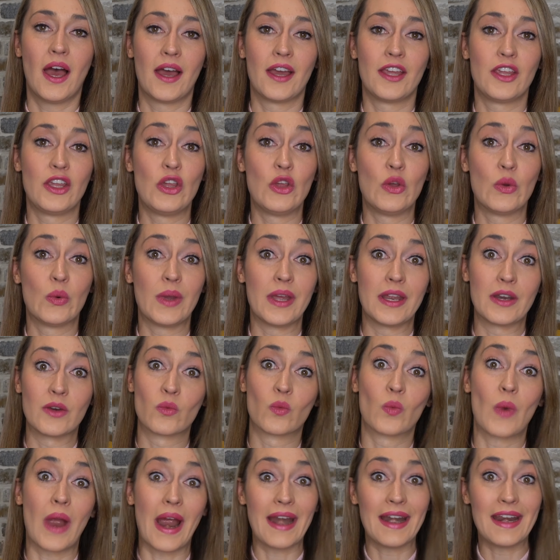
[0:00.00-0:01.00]
you in
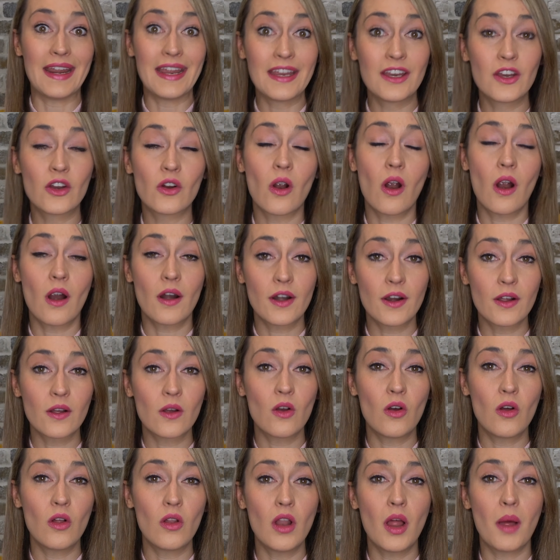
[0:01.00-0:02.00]
writing your
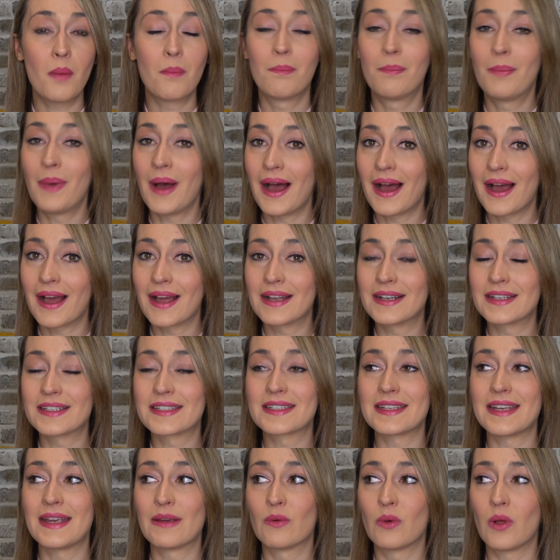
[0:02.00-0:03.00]
article, but
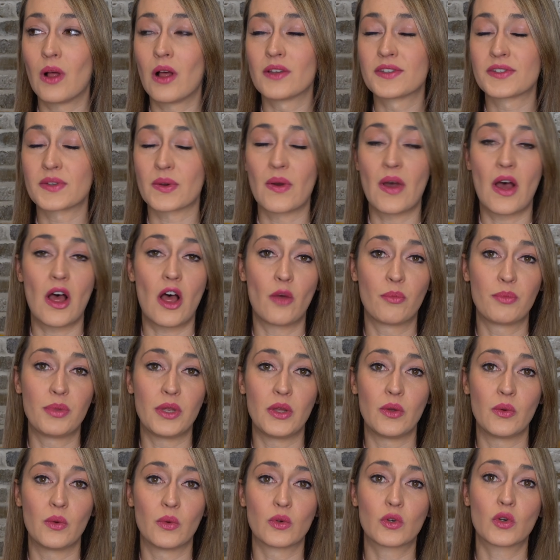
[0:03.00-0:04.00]
it will also help
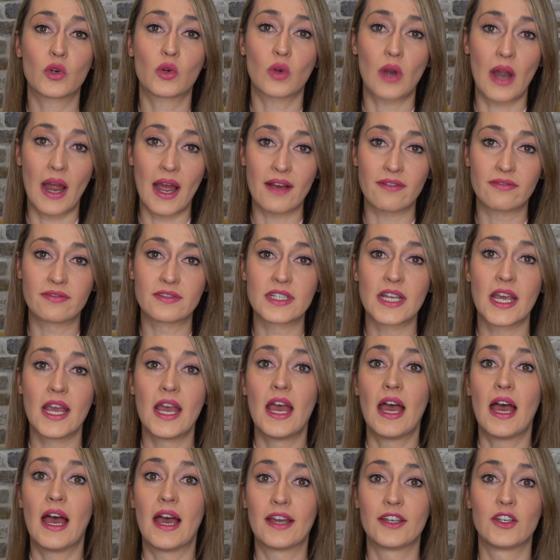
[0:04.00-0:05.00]
you craft
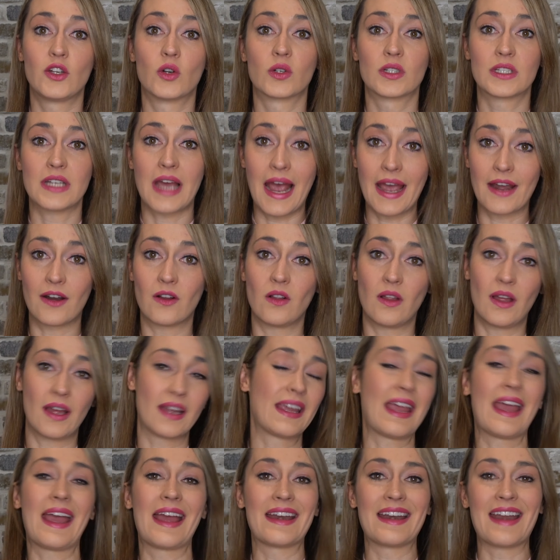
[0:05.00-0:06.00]
your title
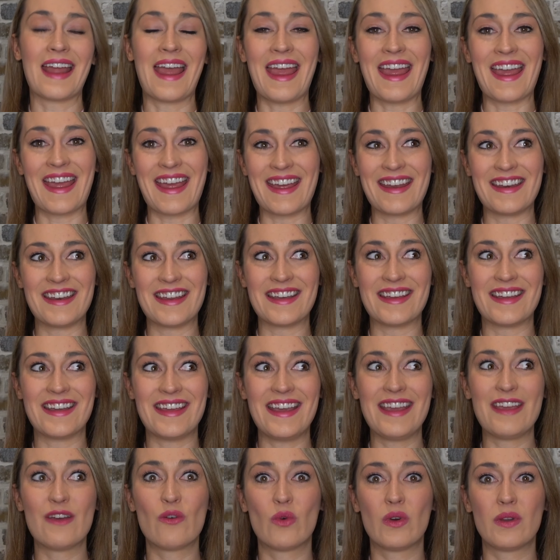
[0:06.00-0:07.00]
again. And
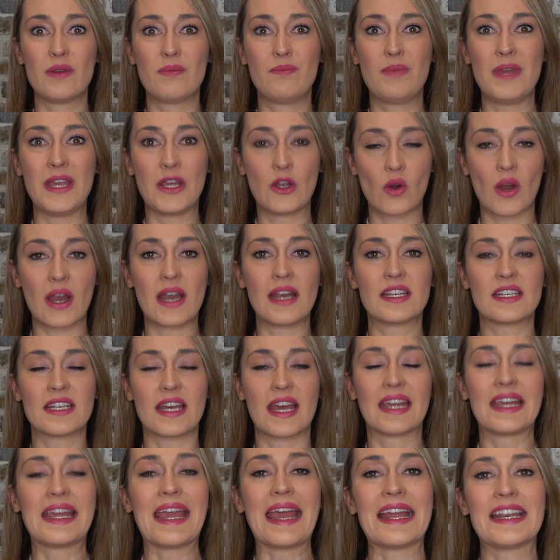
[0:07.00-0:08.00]
it would be great
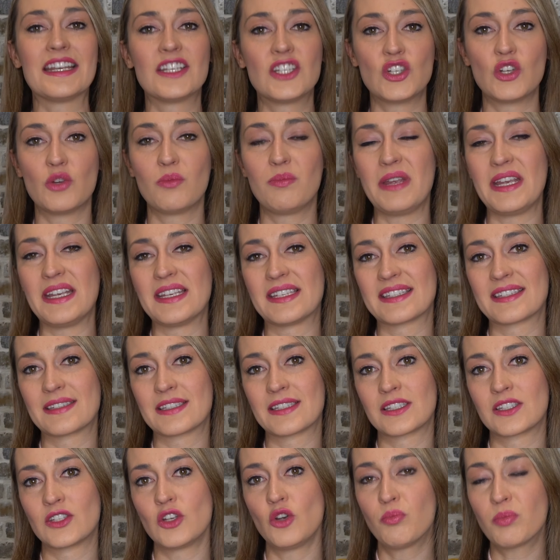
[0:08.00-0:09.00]
again to be
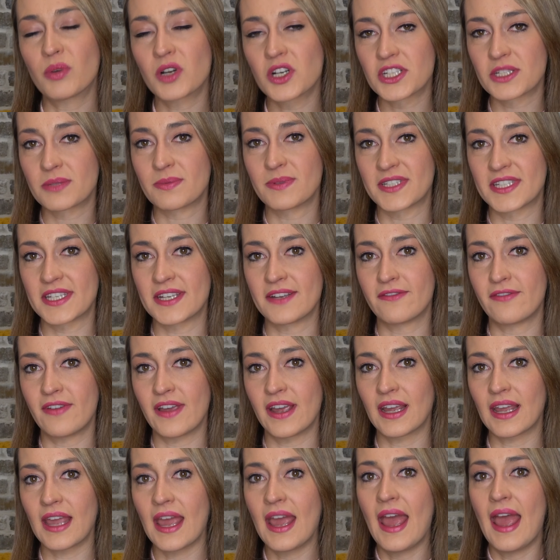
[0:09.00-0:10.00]
super
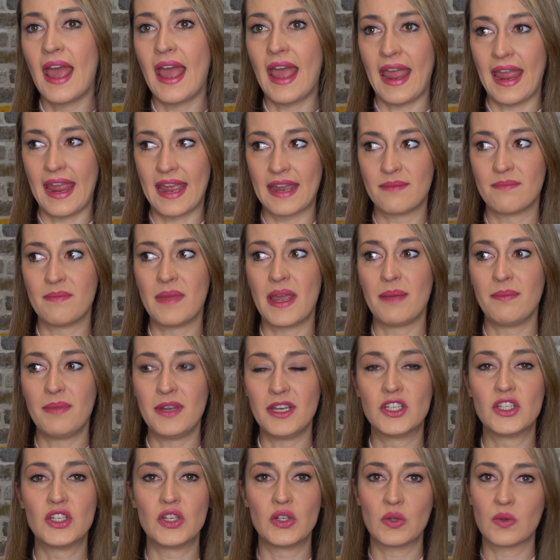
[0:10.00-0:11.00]
specific and maybe
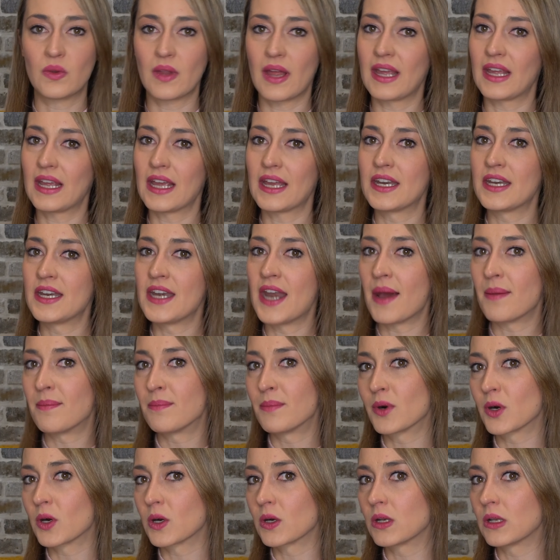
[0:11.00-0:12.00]
do a
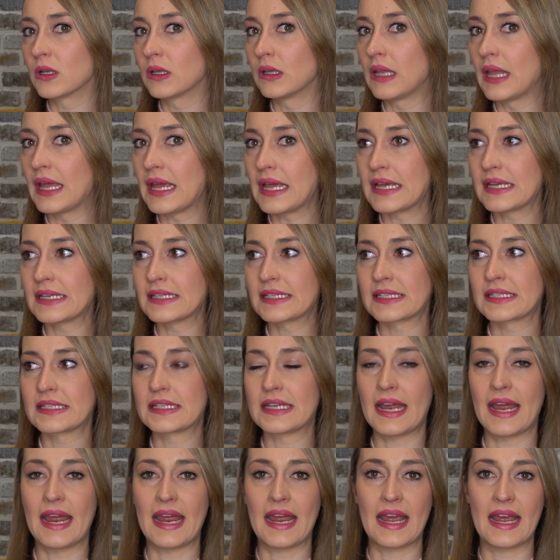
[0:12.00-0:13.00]
numbered list
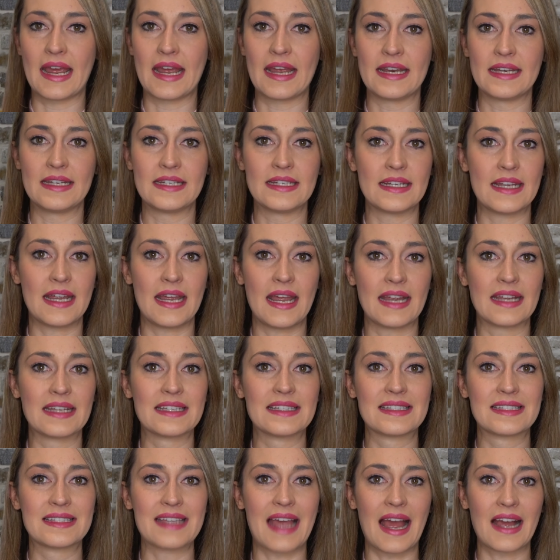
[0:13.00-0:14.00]
and
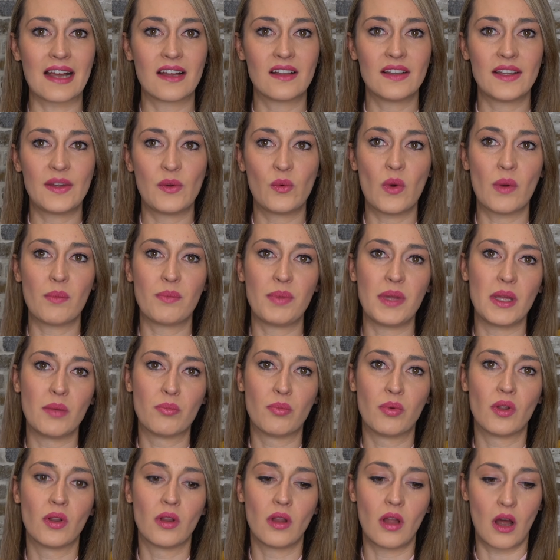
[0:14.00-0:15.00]
exactly what
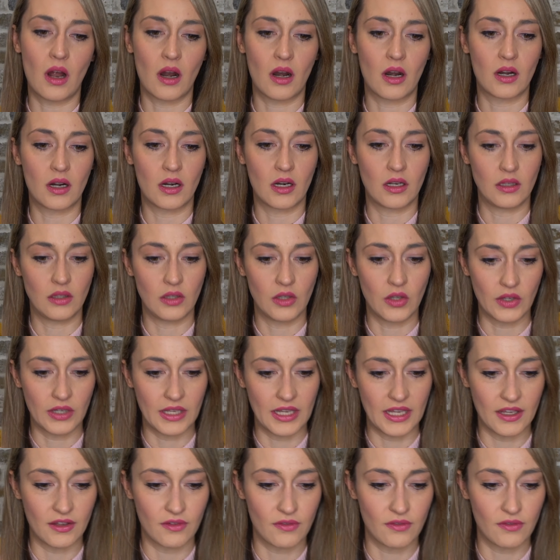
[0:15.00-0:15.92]
people are looking